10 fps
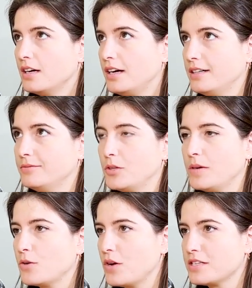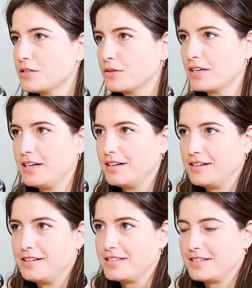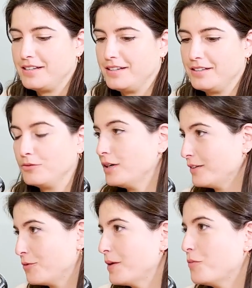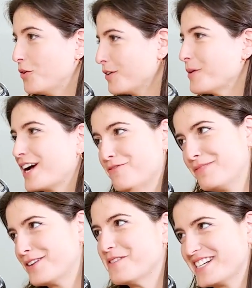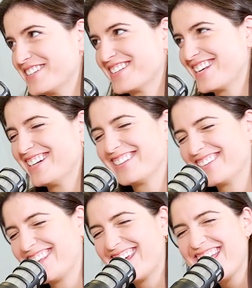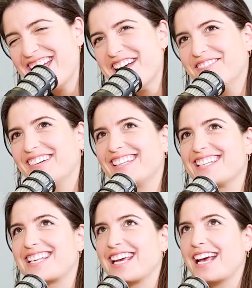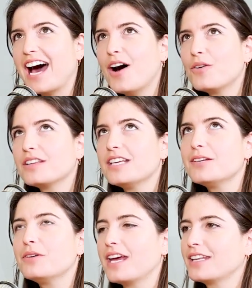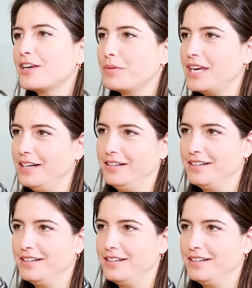The big question here is one more. We have big questions here today, but it's like, how did we end up here?